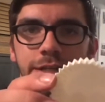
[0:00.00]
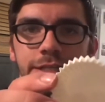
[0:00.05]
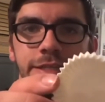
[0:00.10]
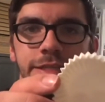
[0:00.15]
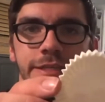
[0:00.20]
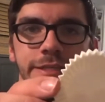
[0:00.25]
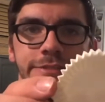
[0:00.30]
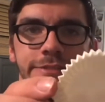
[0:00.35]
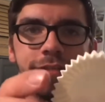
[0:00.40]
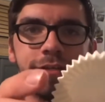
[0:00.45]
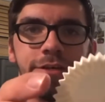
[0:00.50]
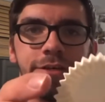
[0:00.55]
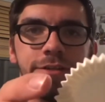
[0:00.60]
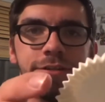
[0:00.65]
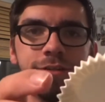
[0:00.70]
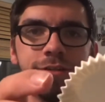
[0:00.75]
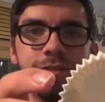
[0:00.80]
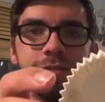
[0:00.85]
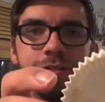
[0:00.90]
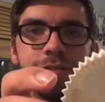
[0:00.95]
these are,
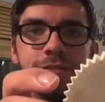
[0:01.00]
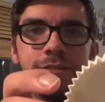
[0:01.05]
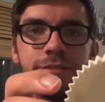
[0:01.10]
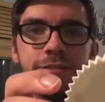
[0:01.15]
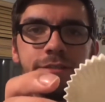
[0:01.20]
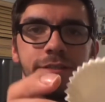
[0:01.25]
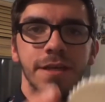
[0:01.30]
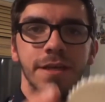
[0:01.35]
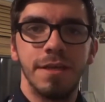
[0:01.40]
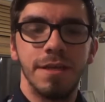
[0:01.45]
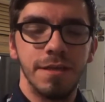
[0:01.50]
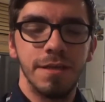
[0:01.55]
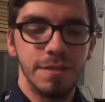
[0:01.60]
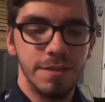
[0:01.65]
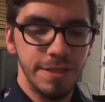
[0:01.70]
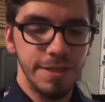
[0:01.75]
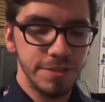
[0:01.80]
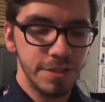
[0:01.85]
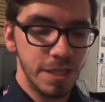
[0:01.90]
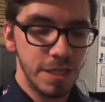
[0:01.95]
look.
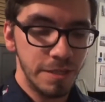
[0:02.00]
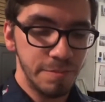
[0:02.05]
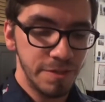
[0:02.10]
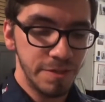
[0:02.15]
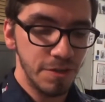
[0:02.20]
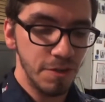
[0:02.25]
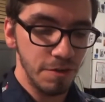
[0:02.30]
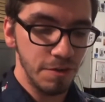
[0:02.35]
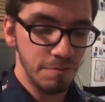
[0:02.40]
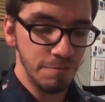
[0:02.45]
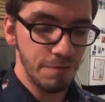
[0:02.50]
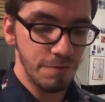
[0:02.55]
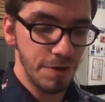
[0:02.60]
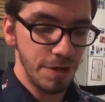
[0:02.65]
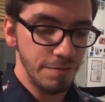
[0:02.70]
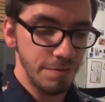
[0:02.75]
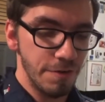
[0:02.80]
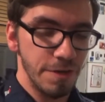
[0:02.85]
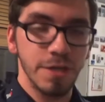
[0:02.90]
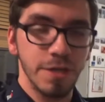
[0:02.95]
These are going to be gone
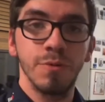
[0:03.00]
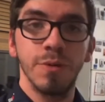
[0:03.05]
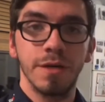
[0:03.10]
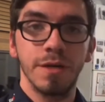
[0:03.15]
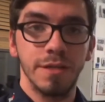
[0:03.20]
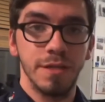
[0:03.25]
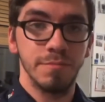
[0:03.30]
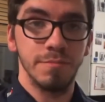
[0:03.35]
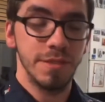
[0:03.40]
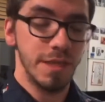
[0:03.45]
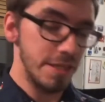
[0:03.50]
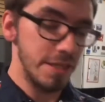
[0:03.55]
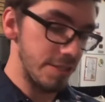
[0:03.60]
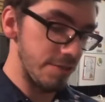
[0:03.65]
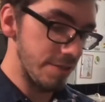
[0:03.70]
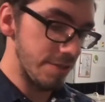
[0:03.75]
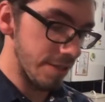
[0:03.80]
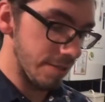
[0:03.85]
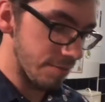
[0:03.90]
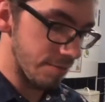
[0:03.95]
very, very quickly, I'm telling
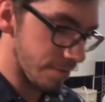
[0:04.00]
you now.